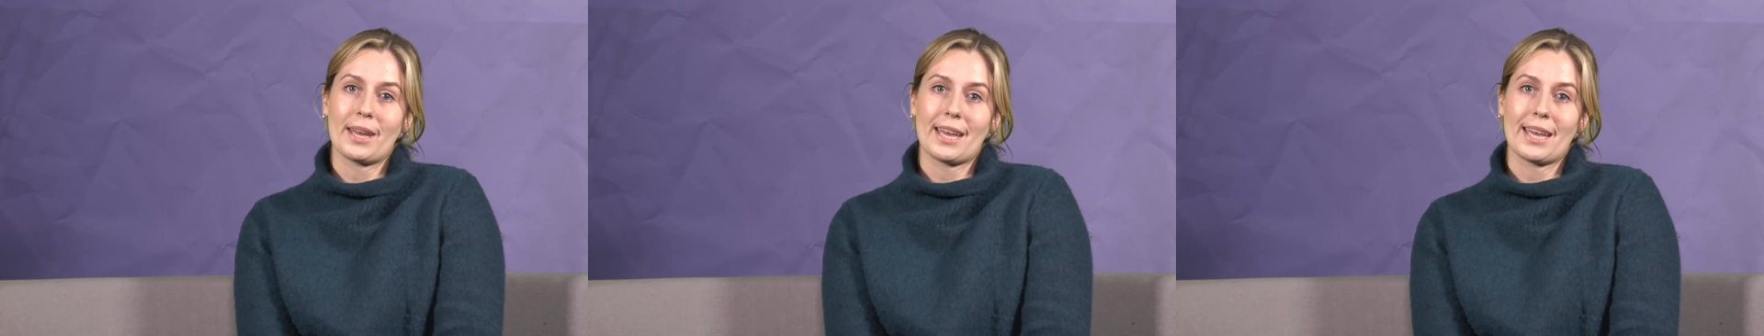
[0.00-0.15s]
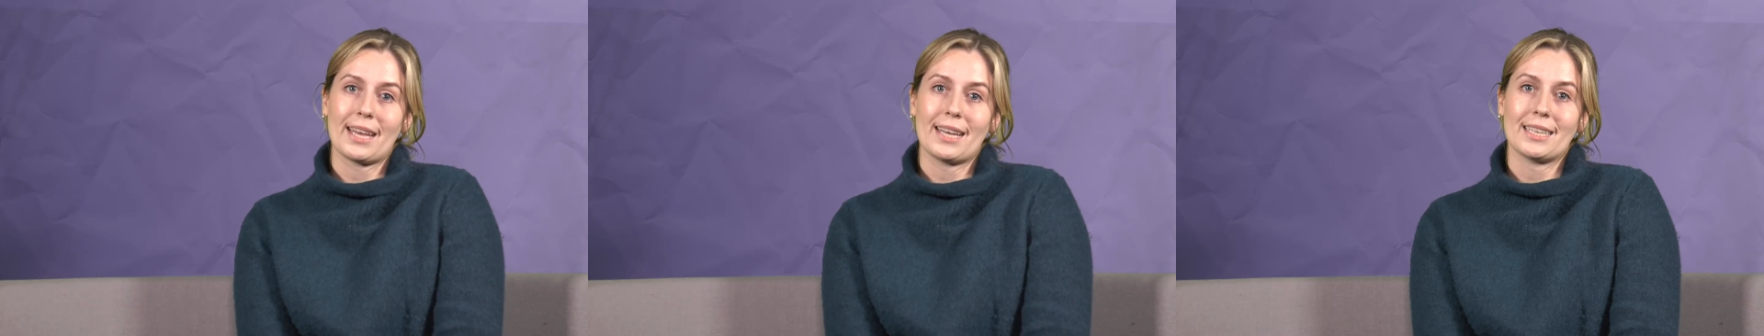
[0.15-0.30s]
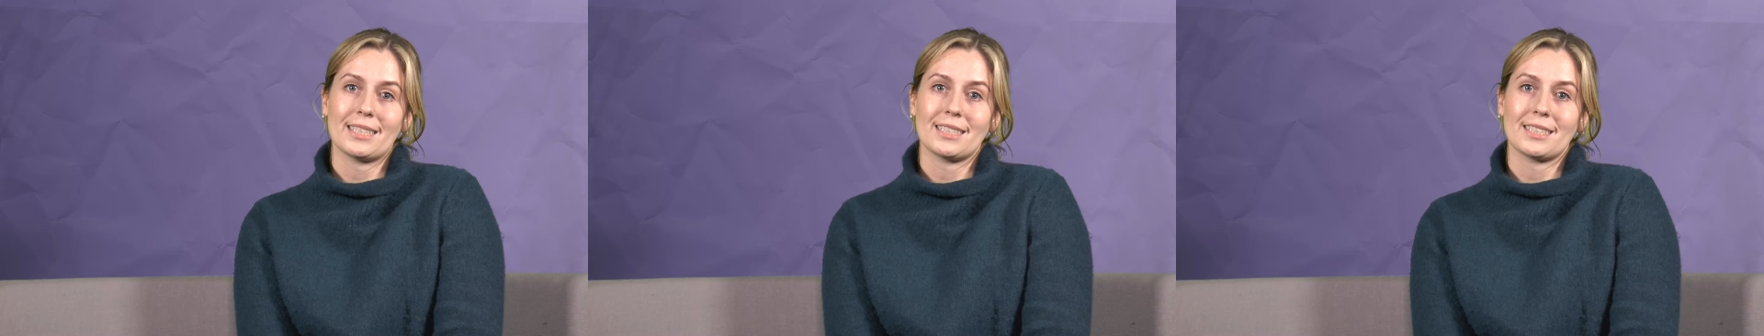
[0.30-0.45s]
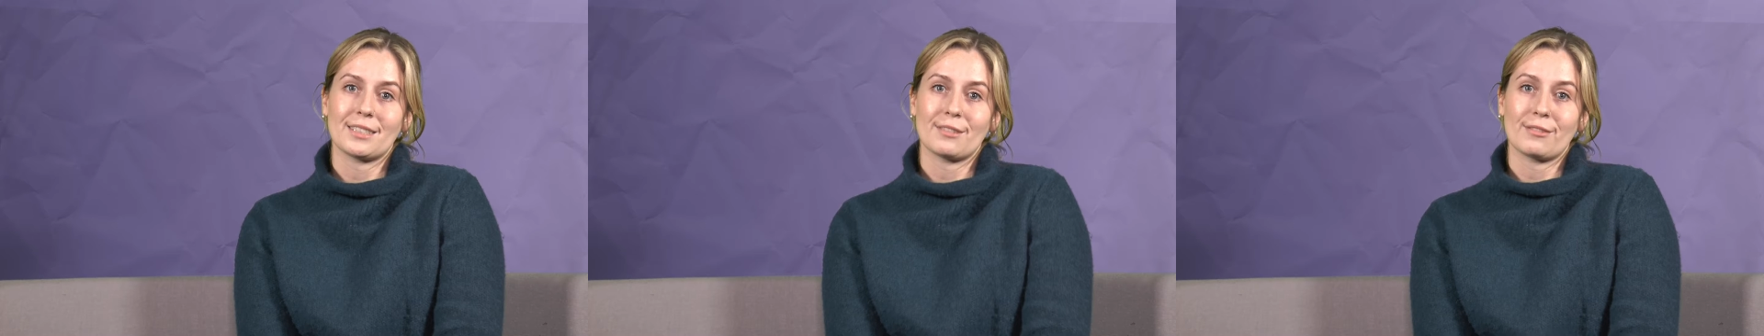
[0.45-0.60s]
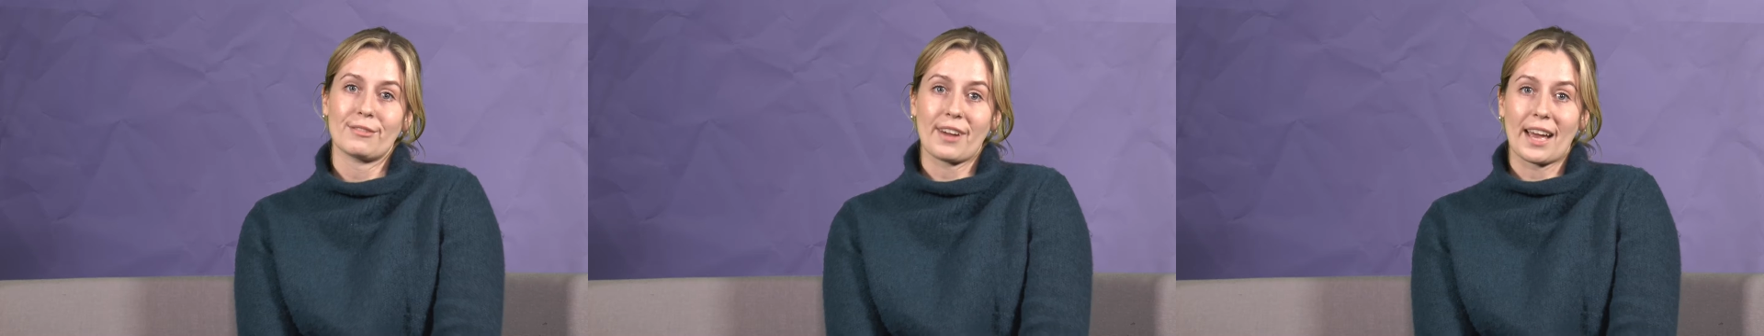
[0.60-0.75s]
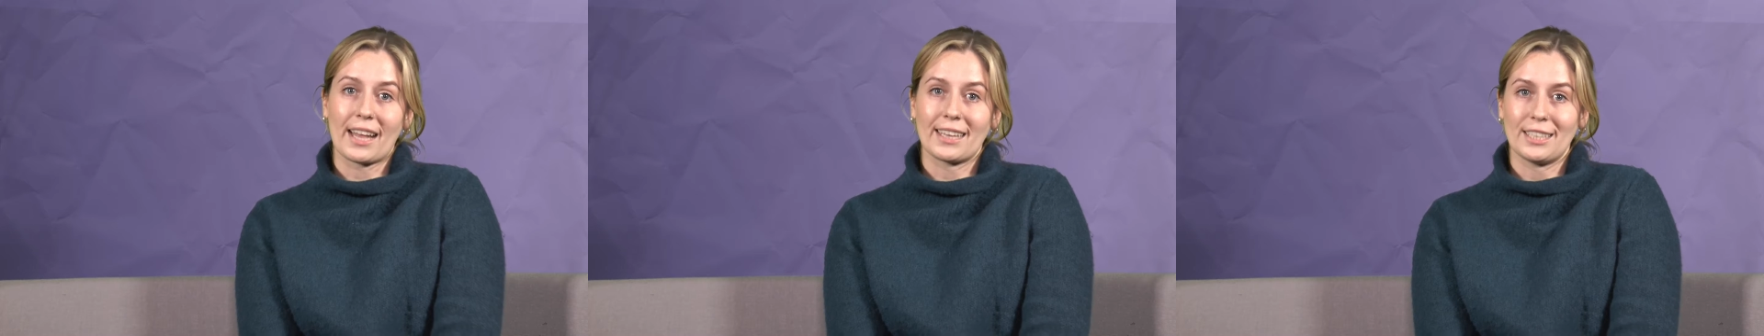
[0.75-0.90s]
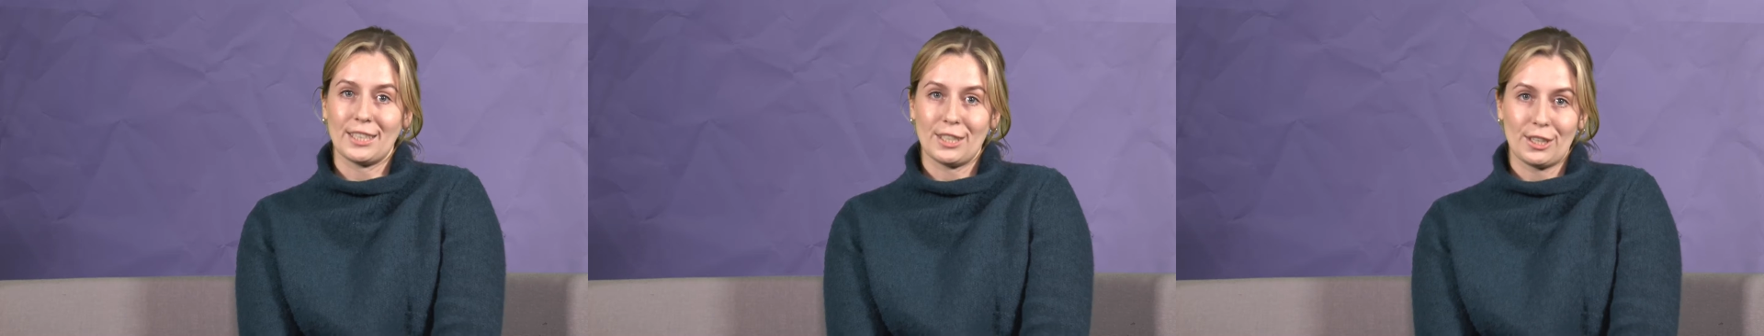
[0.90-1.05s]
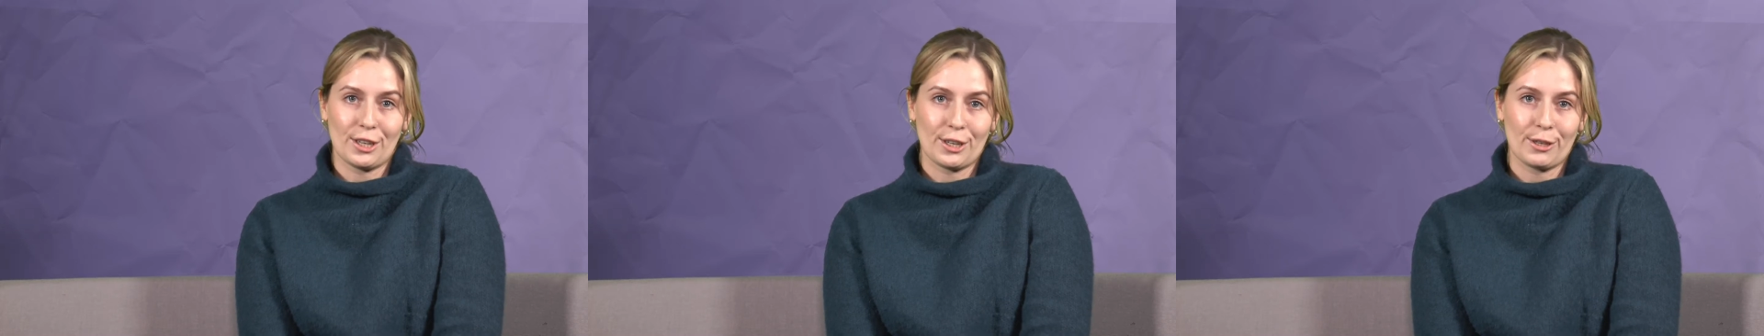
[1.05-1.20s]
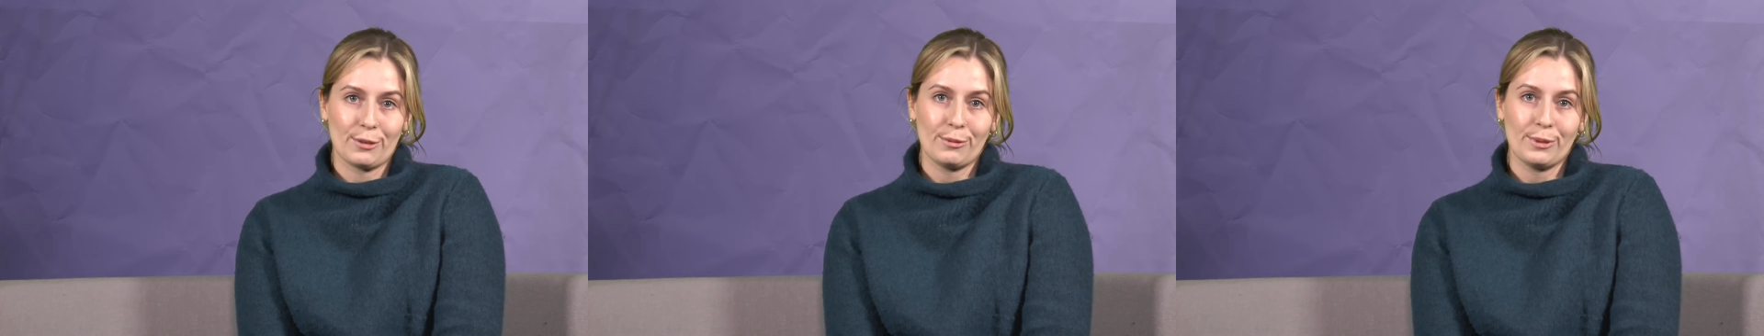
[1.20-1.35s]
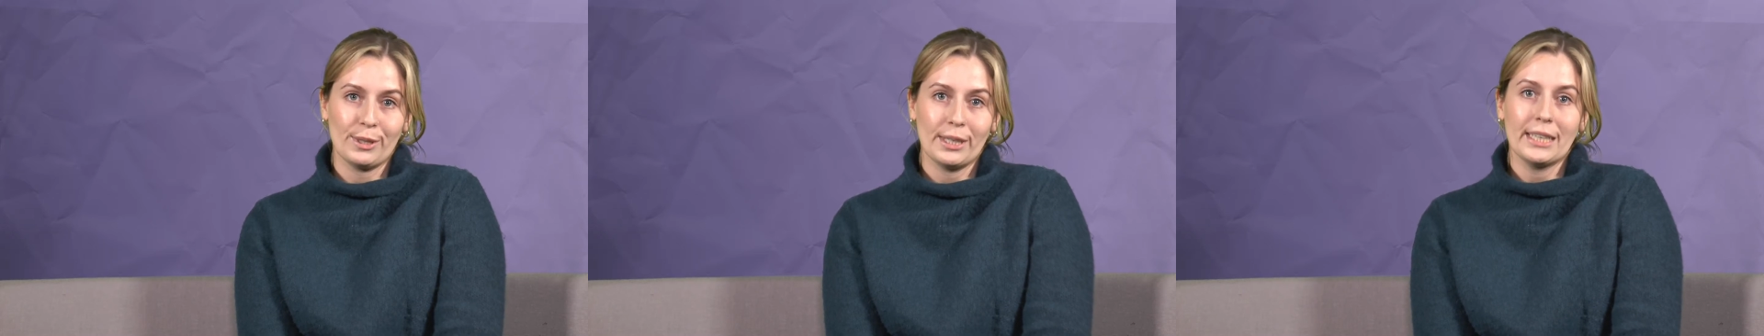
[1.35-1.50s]
is fairly
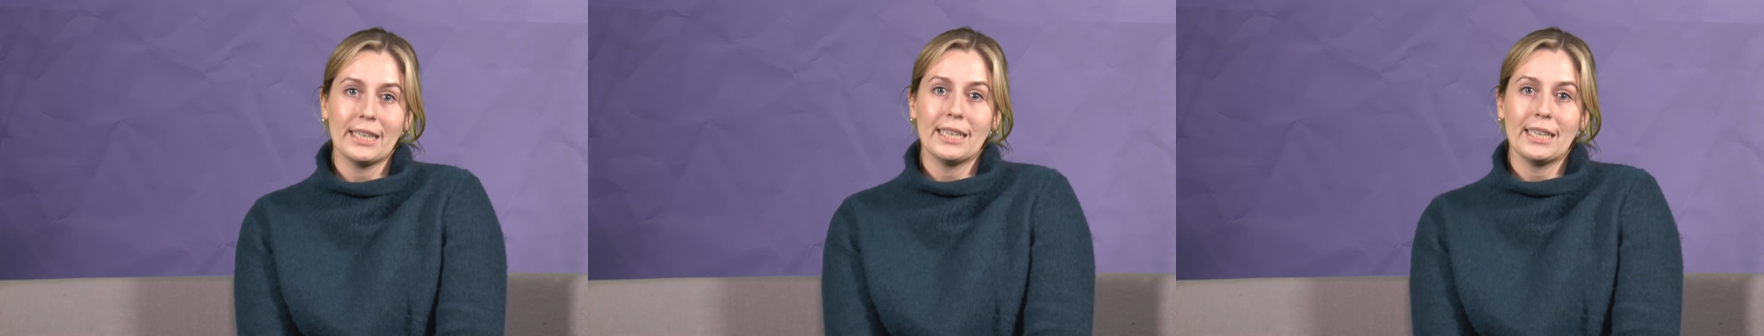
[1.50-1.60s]
new,